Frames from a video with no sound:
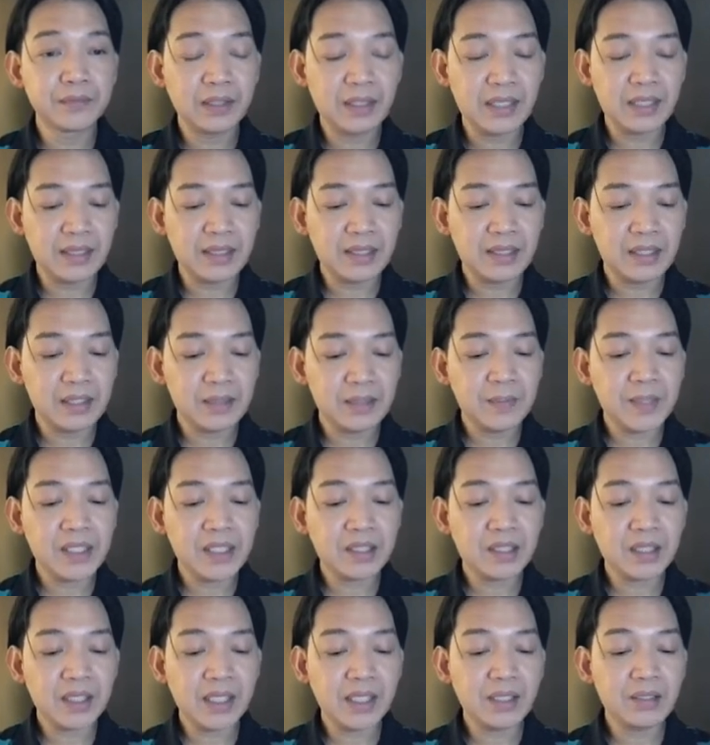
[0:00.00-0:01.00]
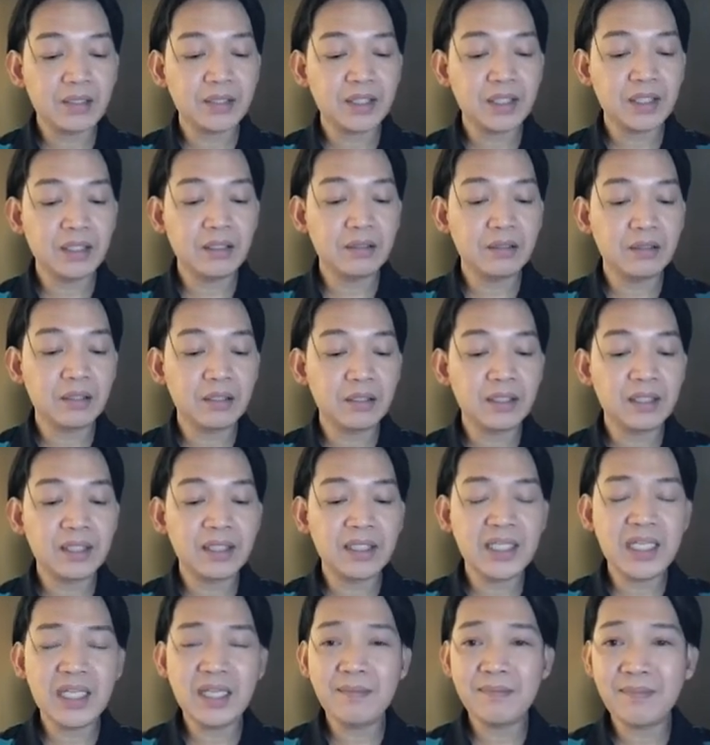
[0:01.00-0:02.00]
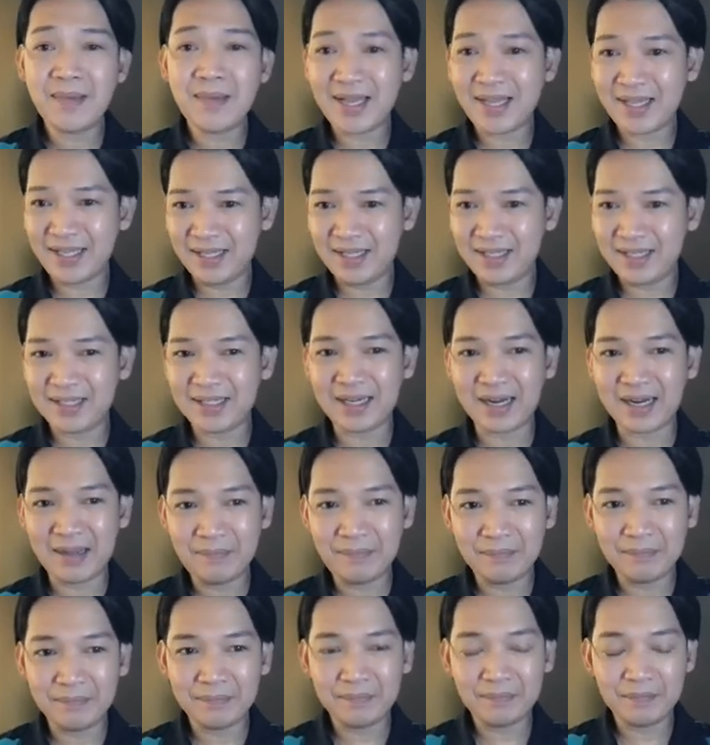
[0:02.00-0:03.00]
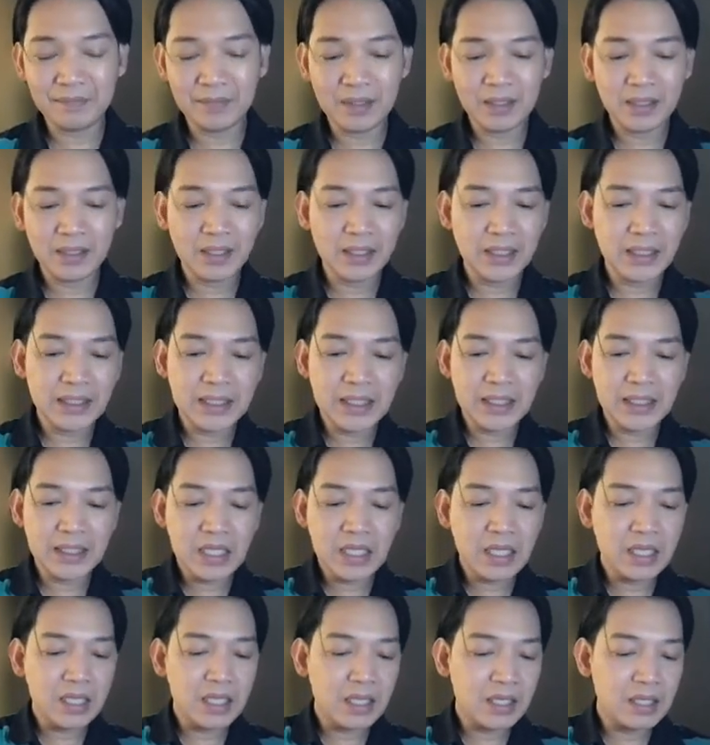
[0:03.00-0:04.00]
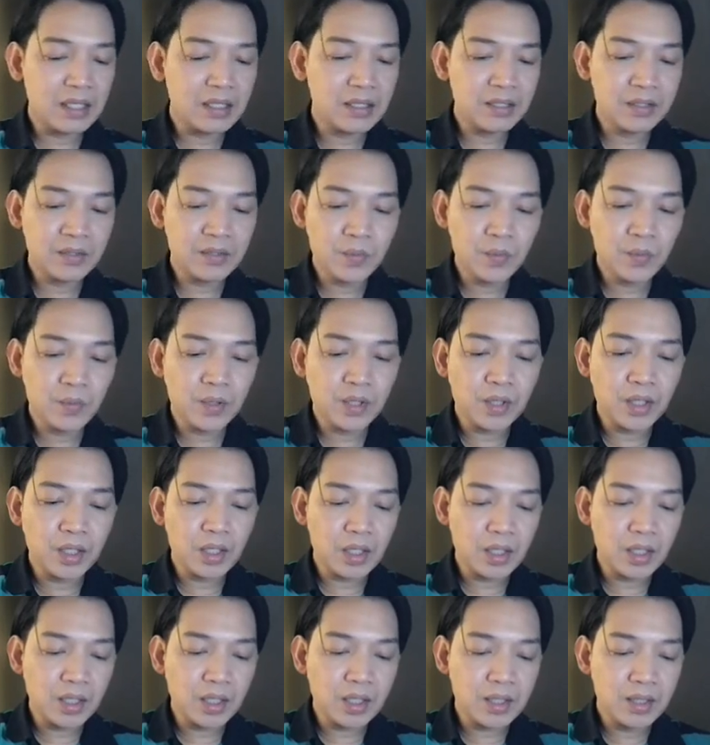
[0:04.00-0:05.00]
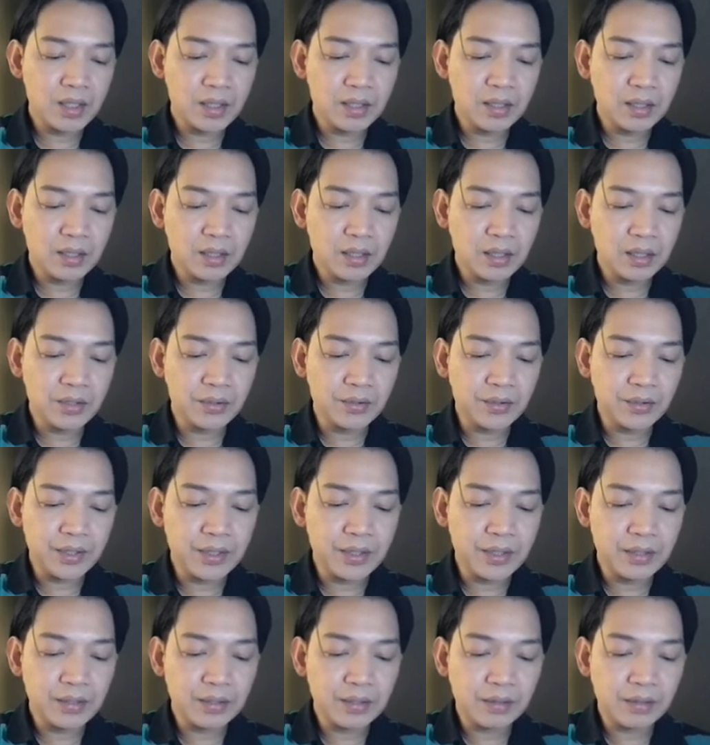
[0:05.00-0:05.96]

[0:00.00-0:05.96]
And then speaker A continued on, di mai crap. D is the word good.